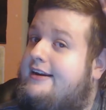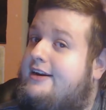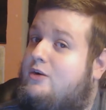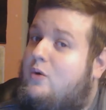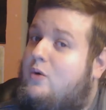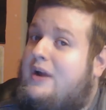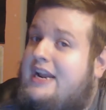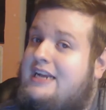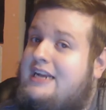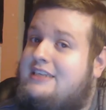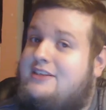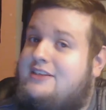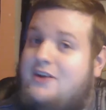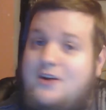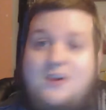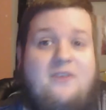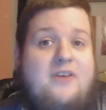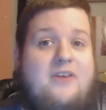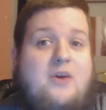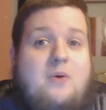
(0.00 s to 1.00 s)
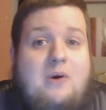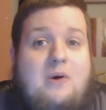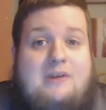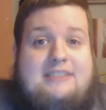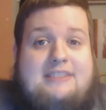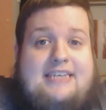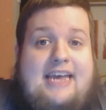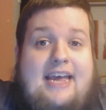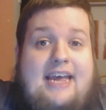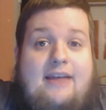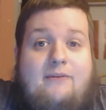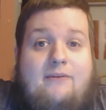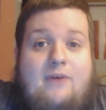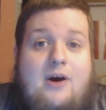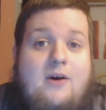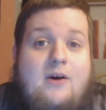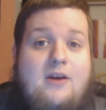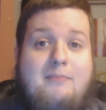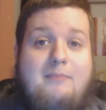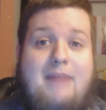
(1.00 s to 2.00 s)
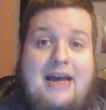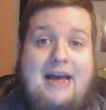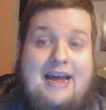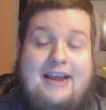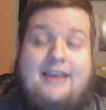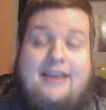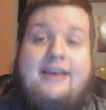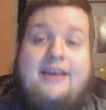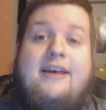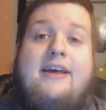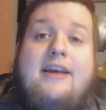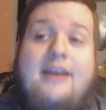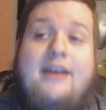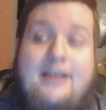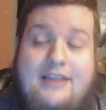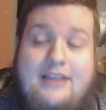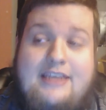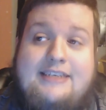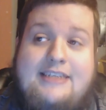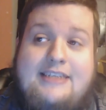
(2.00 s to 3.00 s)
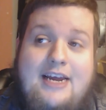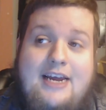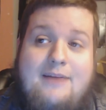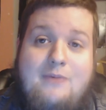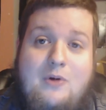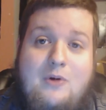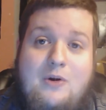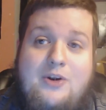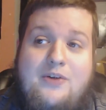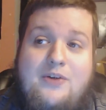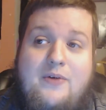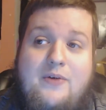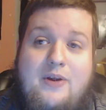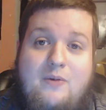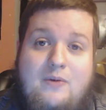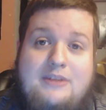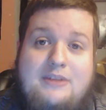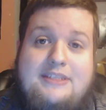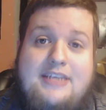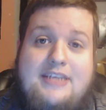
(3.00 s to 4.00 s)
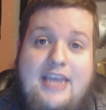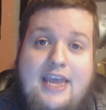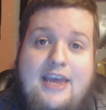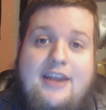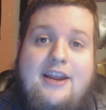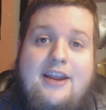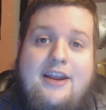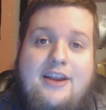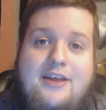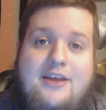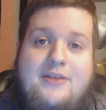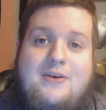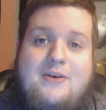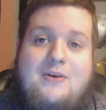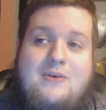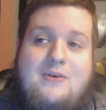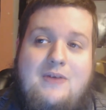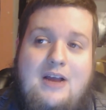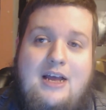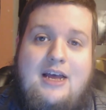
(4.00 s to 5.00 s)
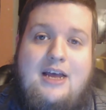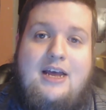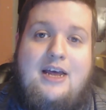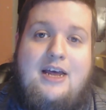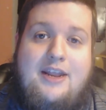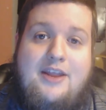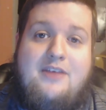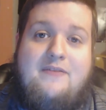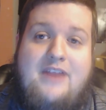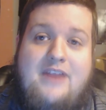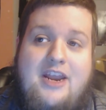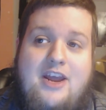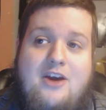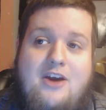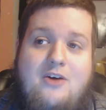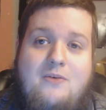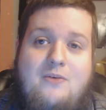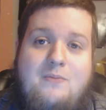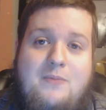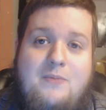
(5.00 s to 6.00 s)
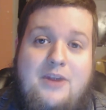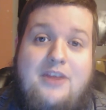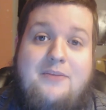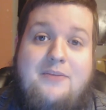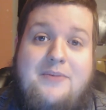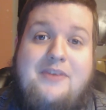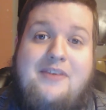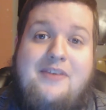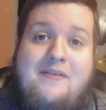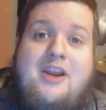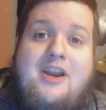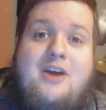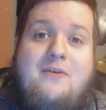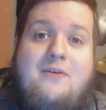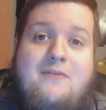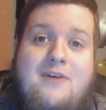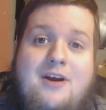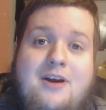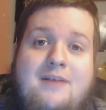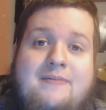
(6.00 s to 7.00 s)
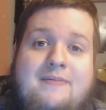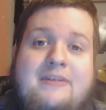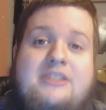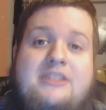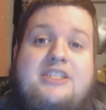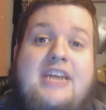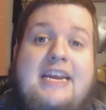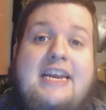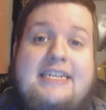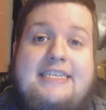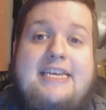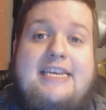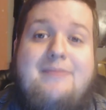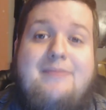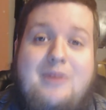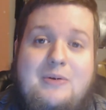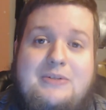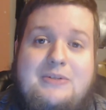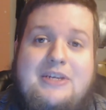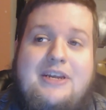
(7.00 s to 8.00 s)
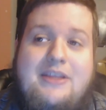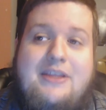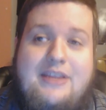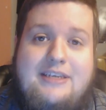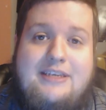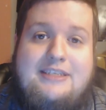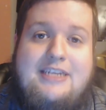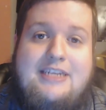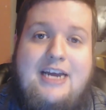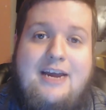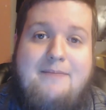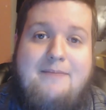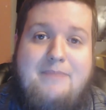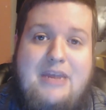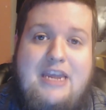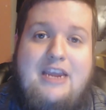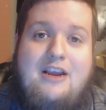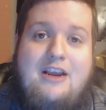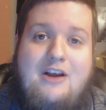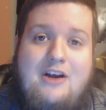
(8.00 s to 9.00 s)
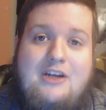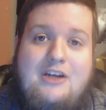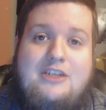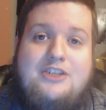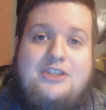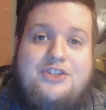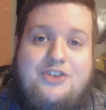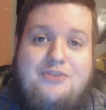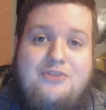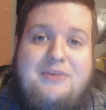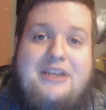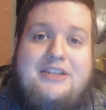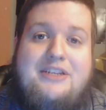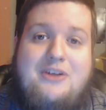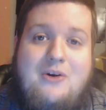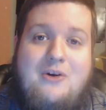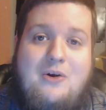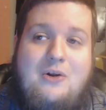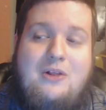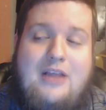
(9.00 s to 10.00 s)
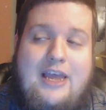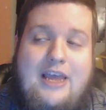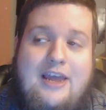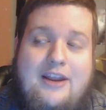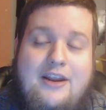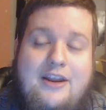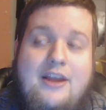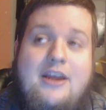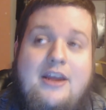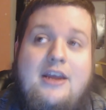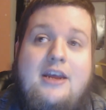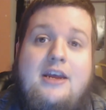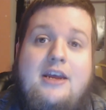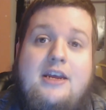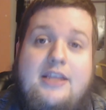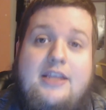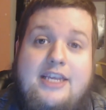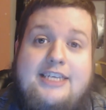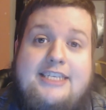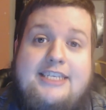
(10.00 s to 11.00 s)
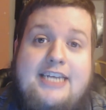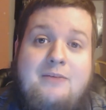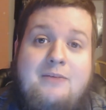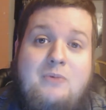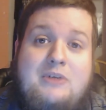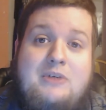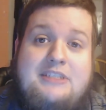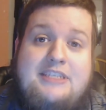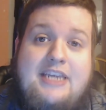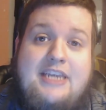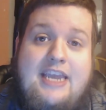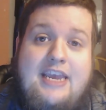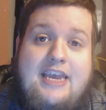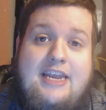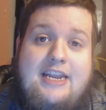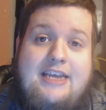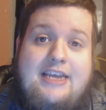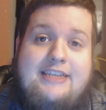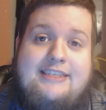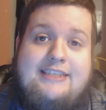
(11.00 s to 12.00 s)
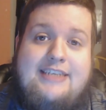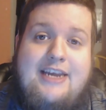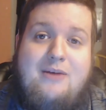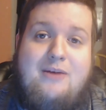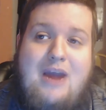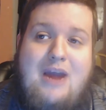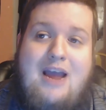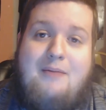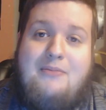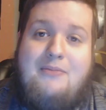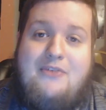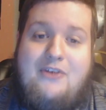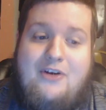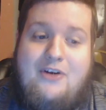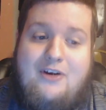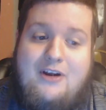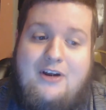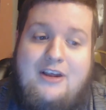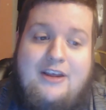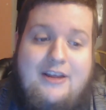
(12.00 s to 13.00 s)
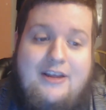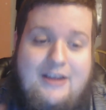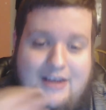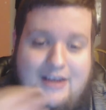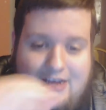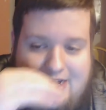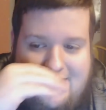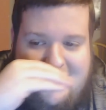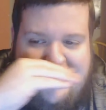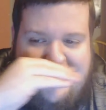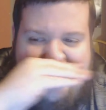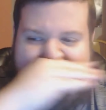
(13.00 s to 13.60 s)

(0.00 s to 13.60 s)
Greetings, loyal viewers, and welcome back. This time we're doing once again another uh, another video, another music video from JT Music. This time being on Doom Eternal, and this time once again it's a rap song. Uh,